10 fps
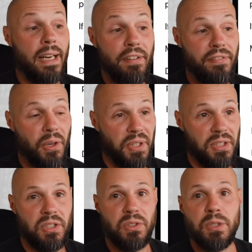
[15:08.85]
And I felt
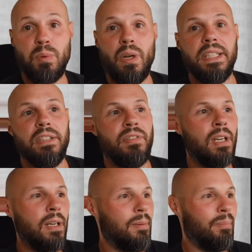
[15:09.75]
this because there's plenty of
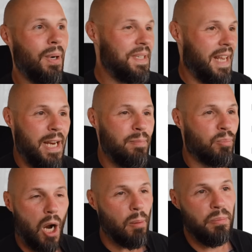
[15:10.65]
mundane
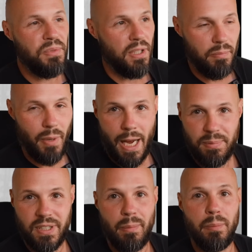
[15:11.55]
problems in my
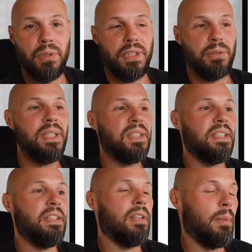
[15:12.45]
apps that I've been building
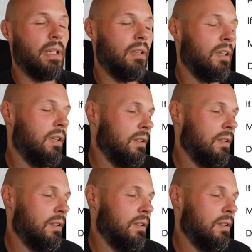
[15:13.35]
recently that I'm like, I